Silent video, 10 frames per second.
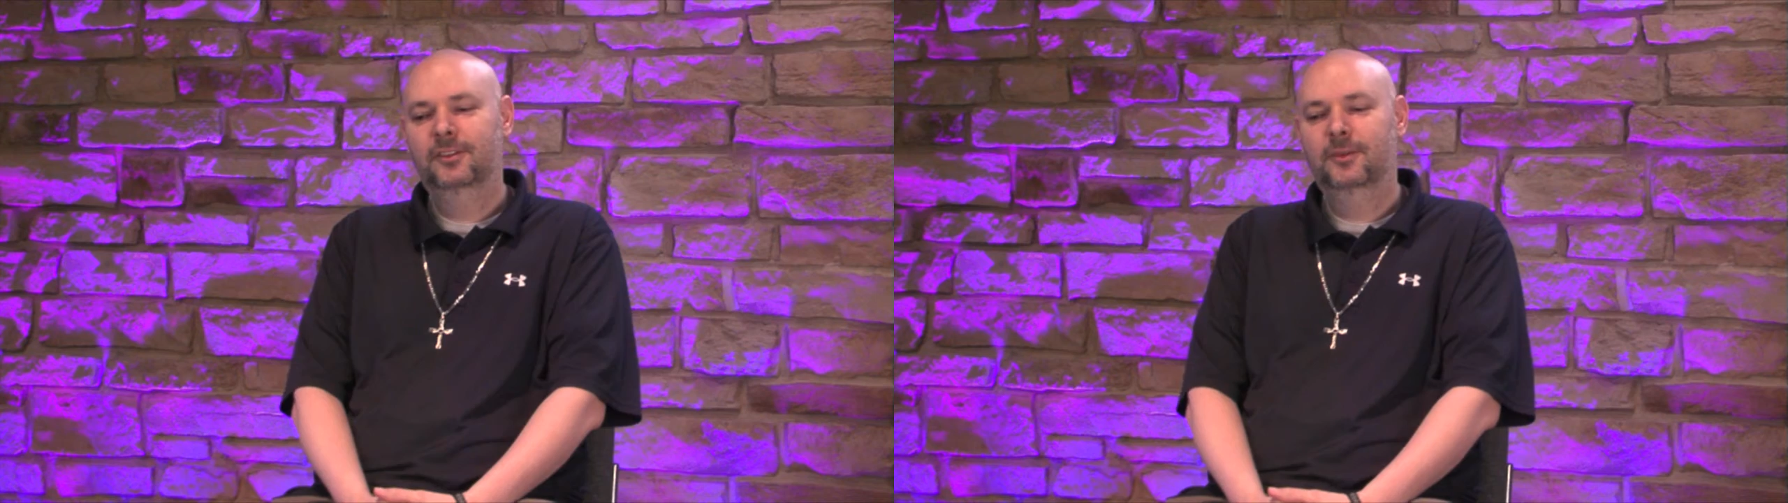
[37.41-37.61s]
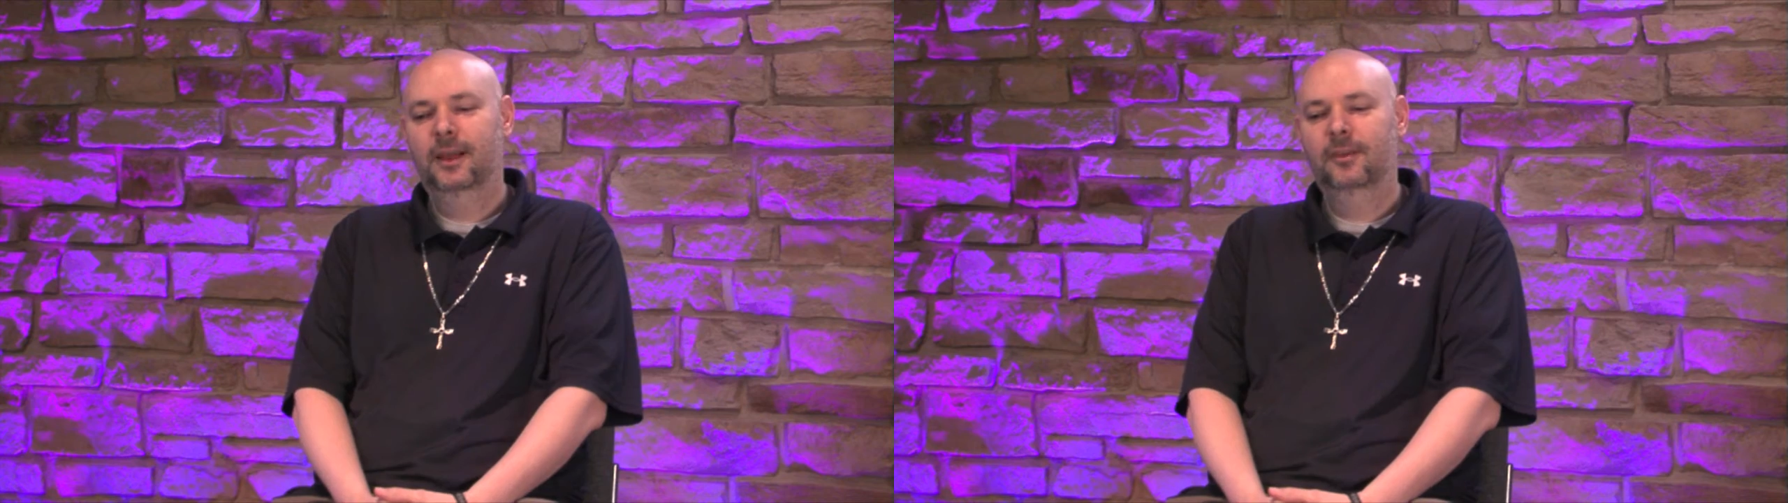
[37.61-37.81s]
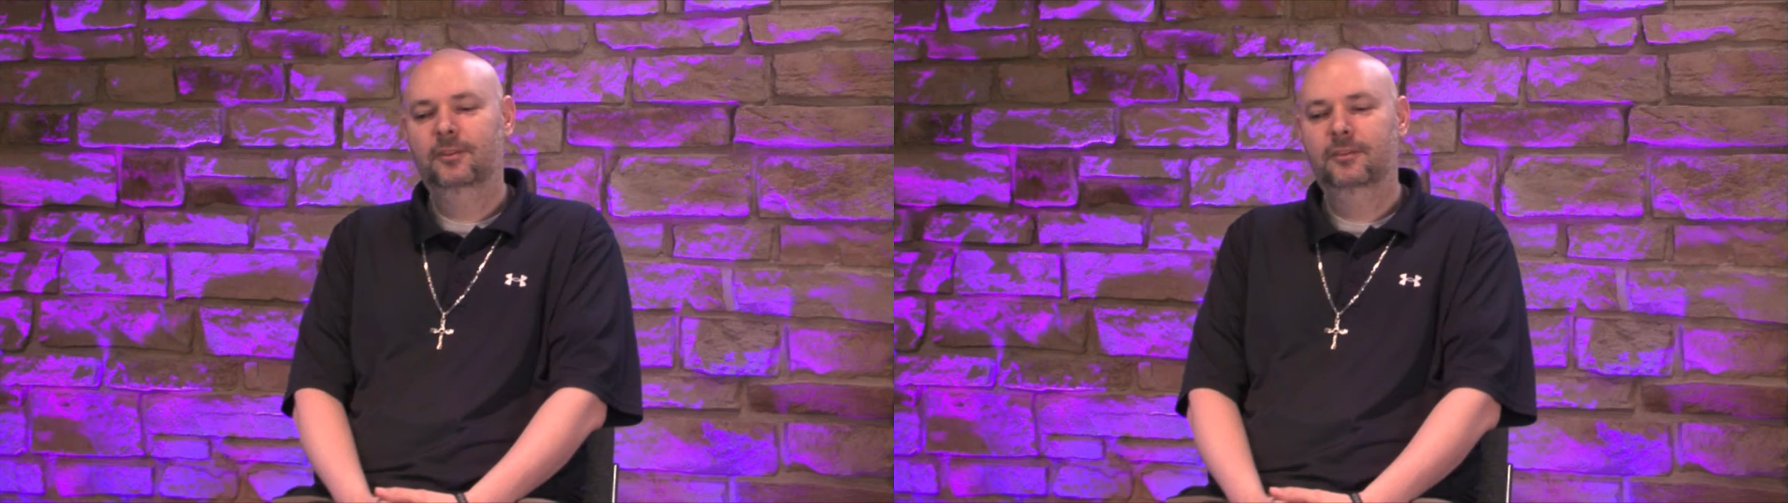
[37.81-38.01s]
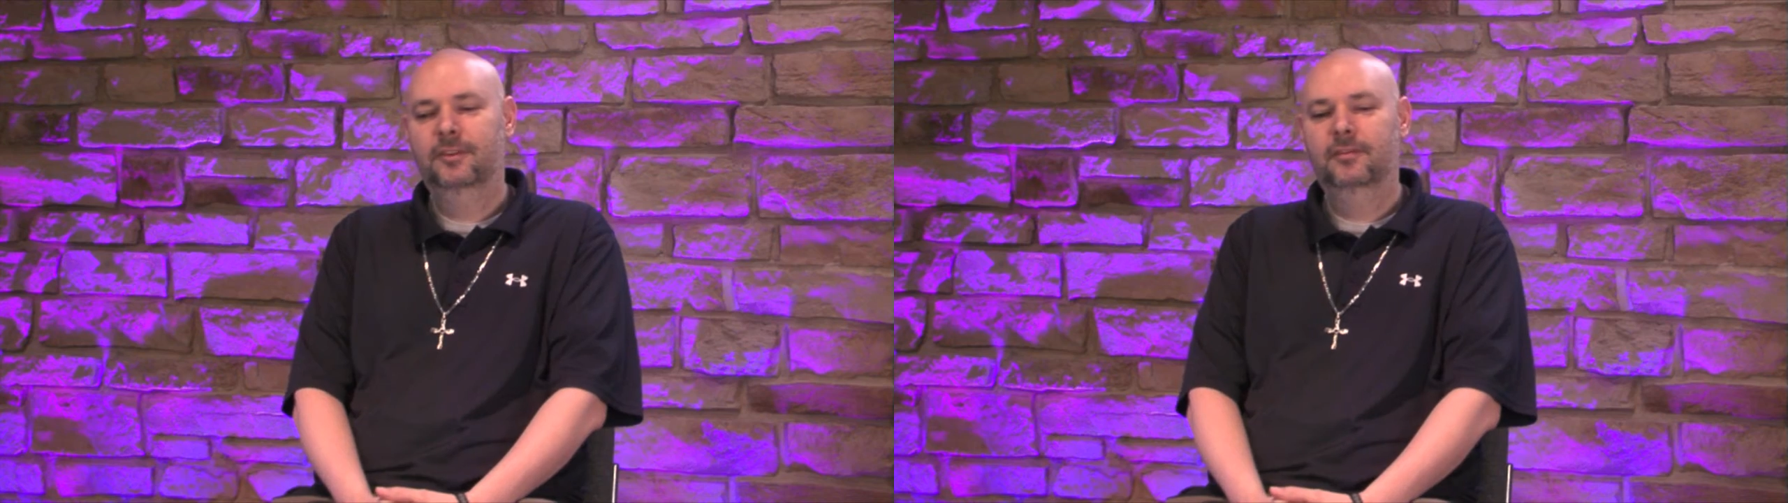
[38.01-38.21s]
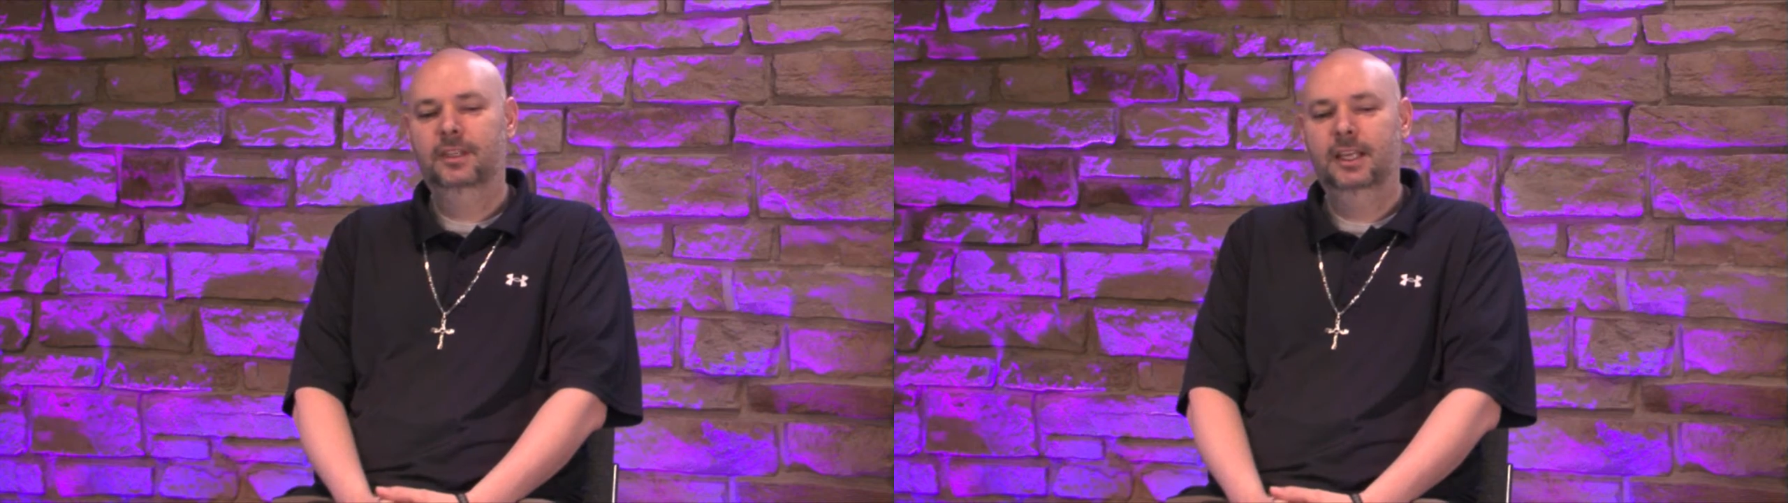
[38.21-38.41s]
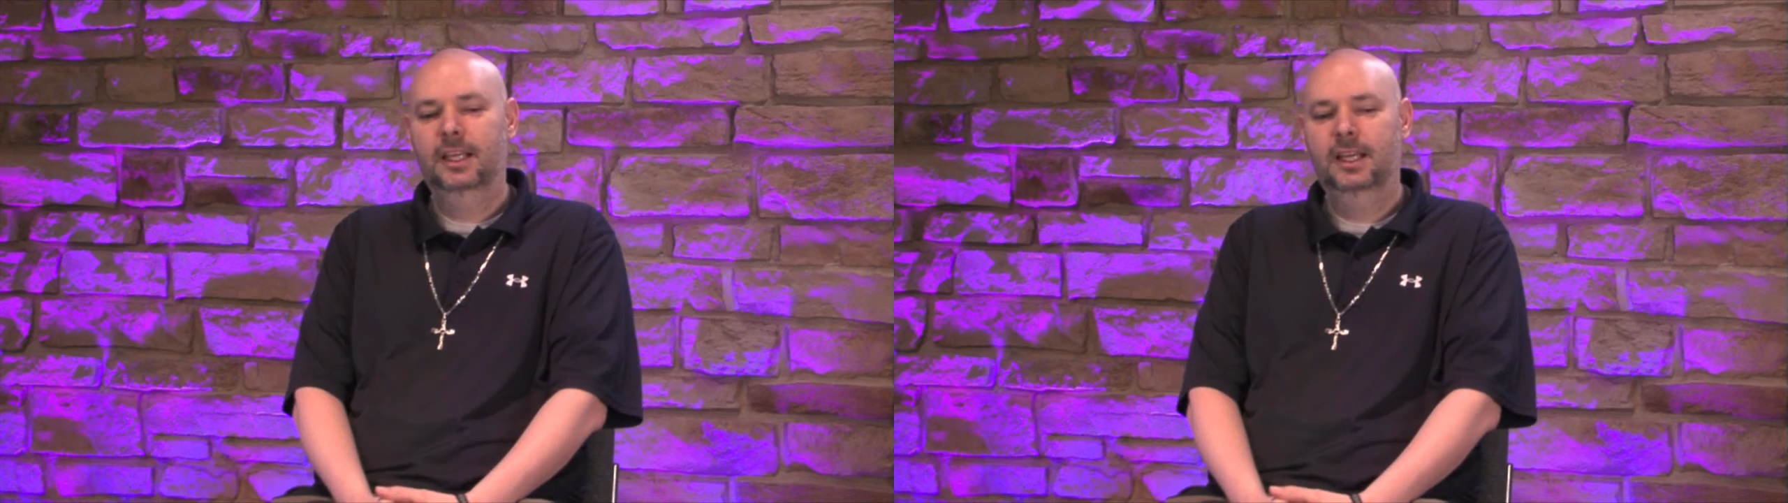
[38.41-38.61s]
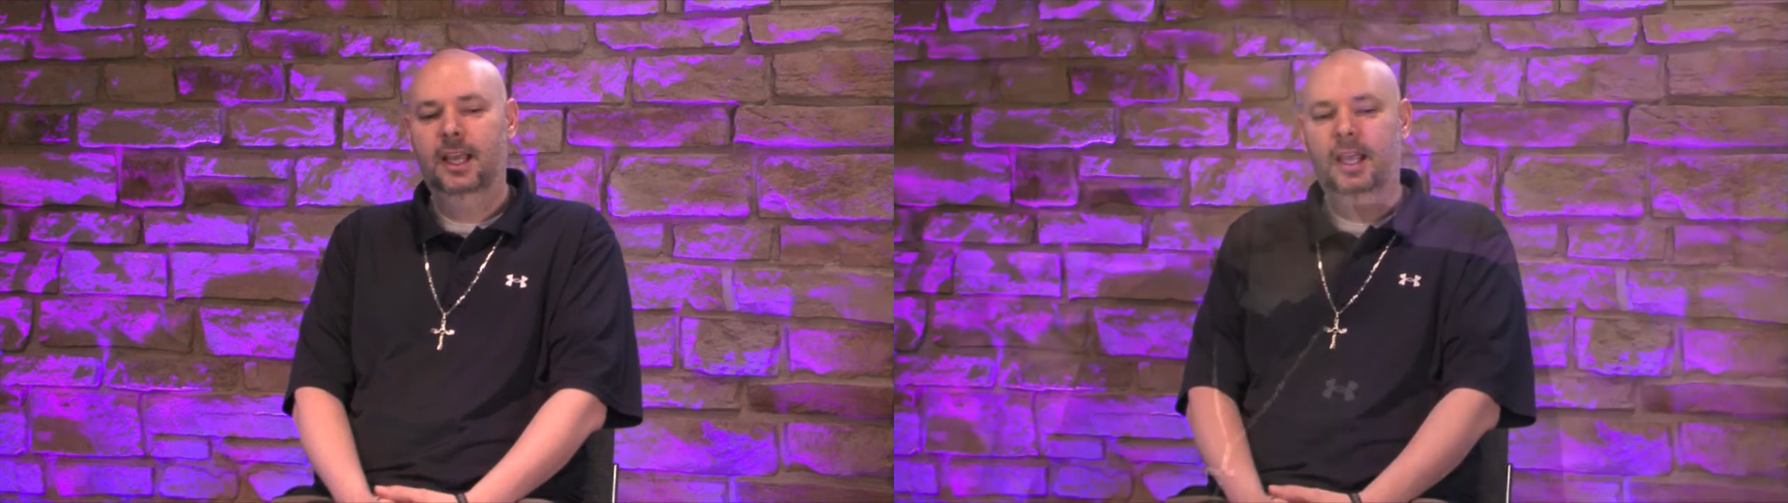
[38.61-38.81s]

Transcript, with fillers: 2015.